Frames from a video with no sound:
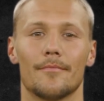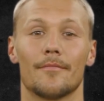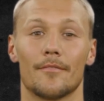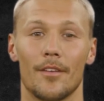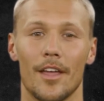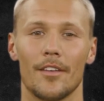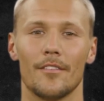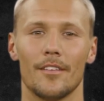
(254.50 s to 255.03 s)

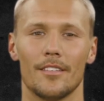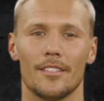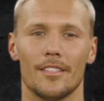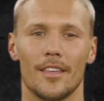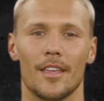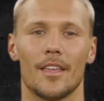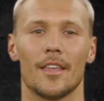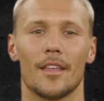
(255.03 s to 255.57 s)
Relevance.
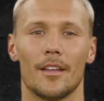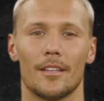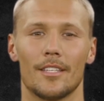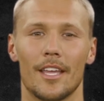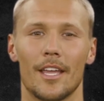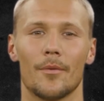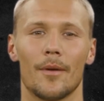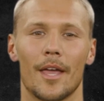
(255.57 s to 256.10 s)

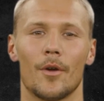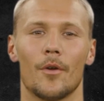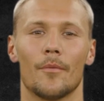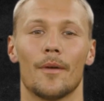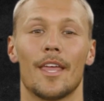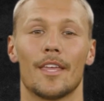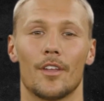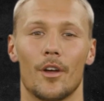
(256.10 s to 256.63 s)
Data may or
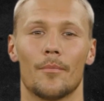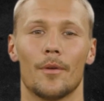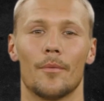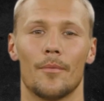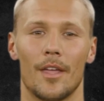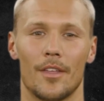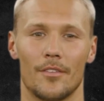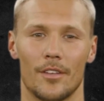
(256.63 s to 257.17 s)
may not be
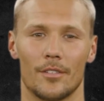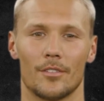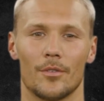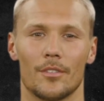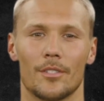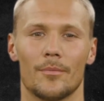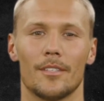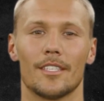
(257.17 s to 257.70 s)
relevant to a
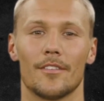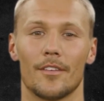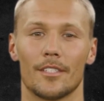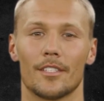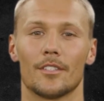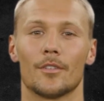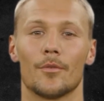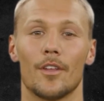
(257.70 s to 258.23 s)
specific
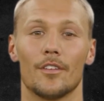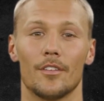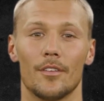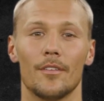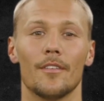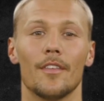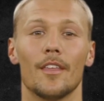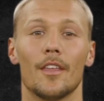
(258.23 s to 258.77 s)
situation,
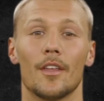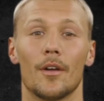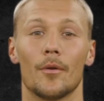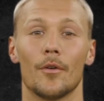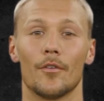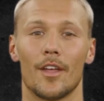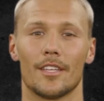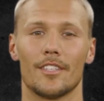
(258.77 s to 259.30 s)

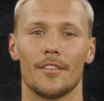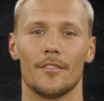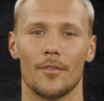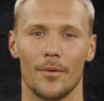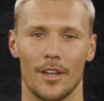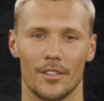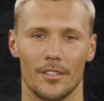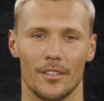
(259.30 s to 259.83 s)
whereas
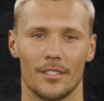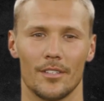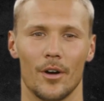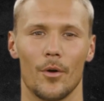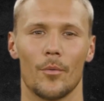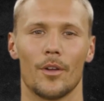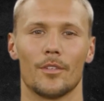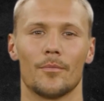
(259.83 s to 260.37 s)
information is
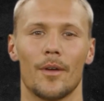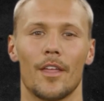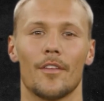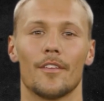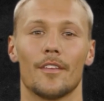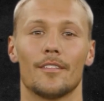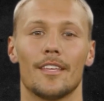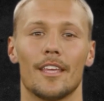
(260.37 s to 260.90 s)
always
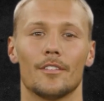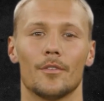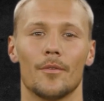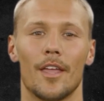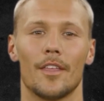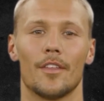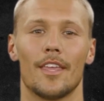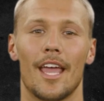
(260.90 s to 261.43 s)
relevant and
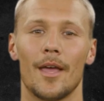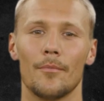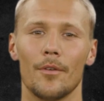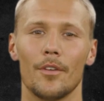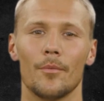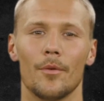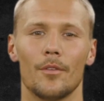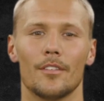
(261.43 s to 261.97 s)
directly
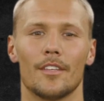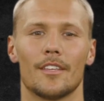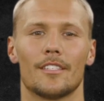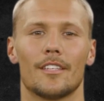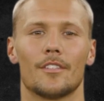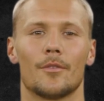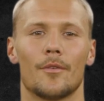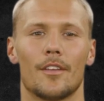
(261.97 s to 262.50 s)
applicable to the
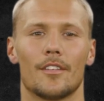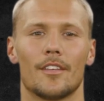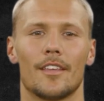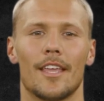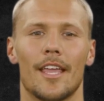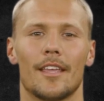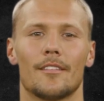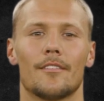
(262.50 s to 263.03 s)
situation at
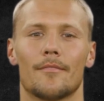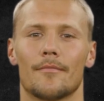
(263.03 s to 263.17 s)
hand.